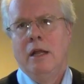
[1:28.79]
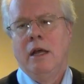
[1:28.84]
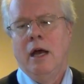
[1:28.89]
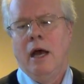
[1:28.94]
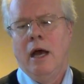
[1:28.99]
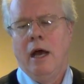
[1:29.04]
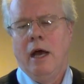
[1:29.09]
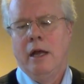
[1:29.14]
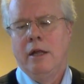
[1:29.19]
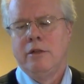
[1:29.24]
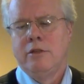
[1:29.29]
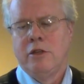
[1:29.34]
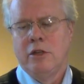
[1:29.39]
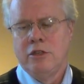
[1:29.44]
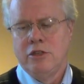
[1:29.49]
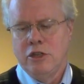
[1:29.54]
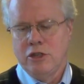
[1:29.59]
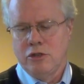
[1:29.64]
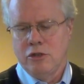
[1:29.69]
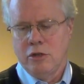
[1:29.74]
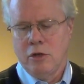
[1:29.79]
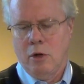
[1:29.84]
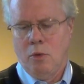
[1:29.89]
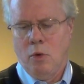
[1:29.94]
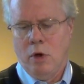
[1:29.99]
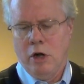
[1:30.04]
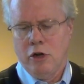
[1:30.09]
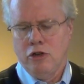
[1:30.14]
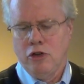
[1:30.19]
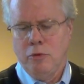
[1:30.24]
to just
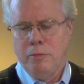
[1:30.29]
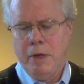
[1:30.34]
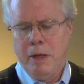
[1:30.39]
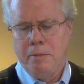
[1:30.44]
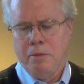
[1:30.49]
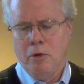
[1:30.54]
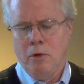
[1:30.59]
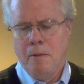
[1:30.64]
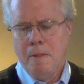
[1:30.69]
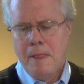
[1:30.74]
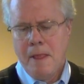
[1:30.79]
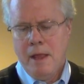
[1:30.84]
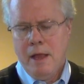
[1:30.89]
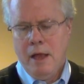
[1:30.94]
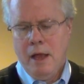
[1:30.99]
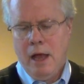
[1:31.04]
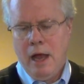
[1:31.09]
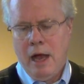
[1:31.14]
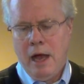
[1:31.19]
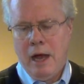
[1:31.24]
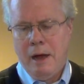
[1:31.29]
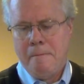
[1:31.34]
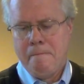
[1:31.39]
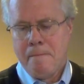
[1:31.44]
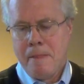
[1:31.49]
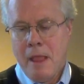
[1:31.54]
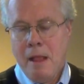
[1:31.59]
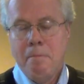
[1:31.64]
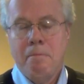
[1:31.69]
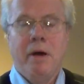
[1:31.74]
one or two people,
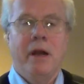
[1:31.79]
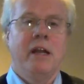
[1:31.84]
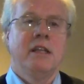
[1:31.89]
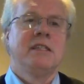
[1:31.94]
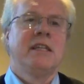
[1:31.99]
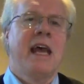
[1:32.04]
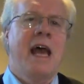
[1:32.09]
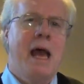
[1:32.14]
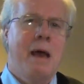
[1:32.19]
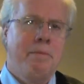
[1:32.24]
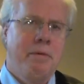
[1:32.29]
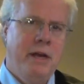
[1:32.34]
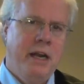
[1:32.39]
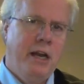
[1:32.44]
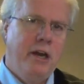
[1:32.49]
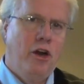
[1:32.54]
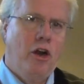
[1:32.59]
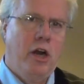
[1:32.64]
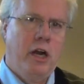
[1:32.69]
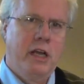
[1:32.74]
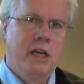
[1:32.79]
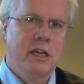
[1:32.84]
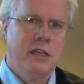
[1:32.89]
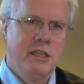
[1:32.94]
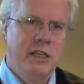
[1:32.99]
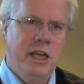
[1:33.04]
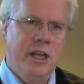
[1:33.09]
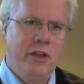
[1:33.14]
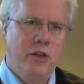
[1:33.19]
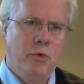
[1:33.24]
but it's happening on a
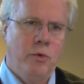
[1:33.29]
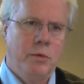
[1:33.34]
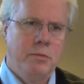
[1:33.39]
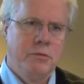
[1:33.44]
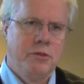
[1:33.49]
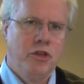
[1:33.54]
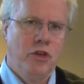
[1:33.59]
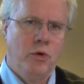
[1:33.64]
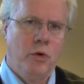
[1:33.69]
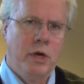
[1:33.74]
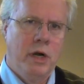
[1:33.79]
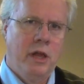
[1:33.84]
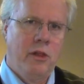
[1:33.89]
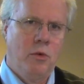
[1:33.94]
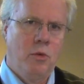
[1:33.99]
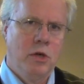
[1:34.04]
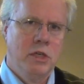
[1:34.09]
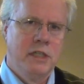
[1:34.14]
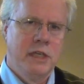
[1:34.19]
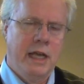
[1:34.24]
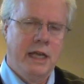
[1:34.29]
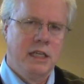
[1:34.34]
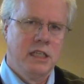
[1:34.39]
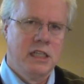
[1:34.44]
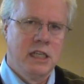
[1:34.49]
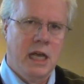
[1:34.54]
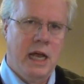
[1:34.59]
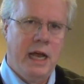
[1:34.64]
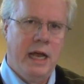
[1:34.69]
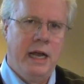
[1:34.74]
continuum too. In other words,
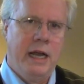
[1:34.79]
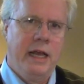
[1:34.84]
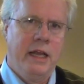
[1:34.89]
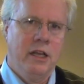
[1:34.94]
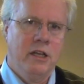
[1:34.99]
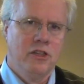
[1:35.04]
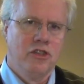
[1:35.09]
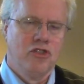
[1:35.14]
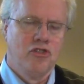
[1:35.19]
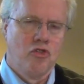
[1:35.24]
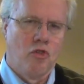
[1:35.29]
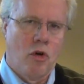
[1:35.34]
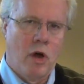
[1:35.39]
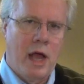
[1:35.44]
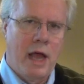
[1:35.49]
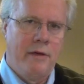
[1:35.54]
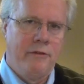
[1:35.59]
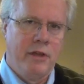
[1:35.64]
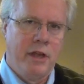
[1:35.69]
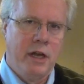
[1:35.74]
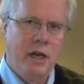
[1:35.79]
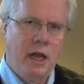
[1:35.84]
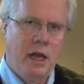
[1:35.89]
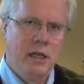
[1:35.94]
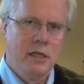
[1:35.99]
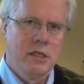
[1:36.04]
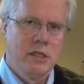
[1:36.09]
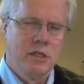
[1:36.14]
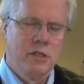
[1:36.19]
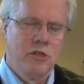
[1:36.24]
anxiety is driving
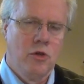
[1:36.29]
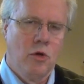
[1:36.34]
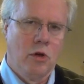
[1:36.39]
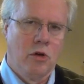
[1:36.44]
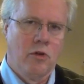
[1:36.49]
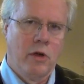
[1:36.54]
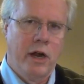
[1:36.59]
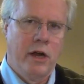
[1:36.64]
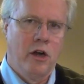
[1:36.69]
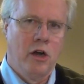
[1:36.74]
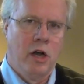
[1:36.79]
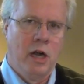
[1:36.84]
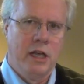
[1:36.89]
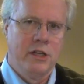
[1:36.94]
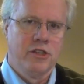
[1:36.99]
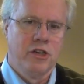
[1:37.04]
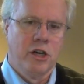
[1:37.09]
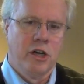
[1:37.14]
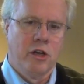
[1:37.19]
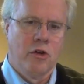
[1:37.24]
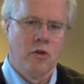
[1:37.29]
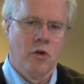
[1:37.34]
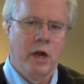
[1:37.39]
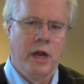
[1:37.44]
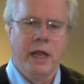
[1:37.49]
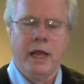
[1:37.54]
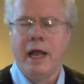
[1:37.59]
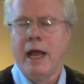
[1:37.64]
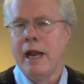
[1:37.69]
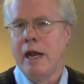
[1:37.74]
us to a greater or lesser
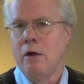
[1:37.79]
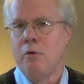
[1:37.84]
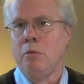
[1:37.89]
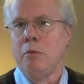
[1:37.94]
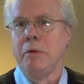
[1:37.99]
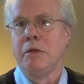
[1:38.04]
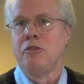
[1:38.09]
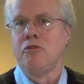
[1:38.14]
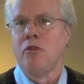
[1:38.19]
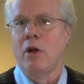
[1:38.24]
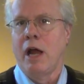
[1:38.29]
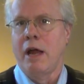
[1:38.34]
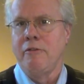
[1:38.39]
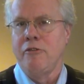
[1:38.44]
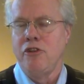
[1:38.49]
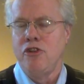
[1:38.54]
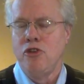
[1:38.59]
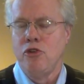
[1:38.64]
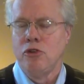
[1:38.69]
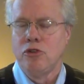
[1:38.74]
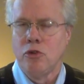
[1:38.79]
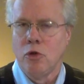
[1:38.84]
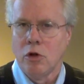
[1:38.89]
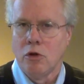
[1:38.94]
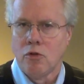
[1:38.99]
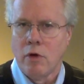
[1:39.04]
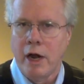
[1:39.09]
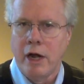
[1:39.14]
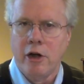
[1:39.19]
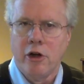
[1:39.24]
degree, and it will be driving you to a
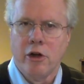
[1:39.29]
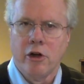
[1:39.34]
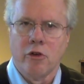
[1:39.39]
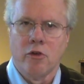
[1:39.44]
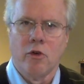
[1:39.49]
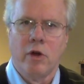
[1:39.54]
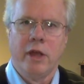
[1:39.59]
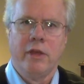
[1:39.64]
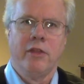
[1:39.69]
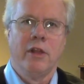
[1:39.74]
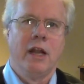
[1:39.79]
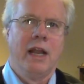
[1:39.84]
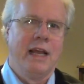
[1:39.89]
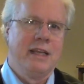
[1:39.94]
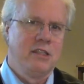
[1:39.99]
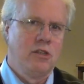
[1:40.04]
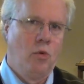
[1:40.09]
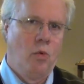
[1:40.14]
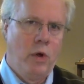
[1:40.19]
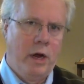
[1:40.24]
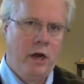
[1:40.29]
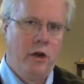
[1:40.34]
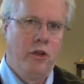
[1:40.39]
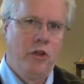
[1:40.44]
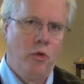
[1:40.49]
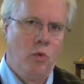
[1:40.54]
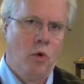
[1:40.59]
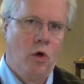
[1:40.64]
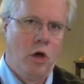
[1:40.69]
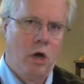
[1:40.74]
greater degree the less aware
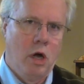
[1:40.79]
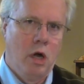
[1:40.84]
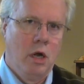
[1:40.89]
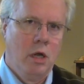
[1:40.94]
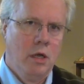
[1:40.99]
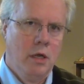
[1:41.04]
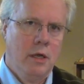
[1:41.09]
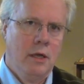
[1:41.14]
you are.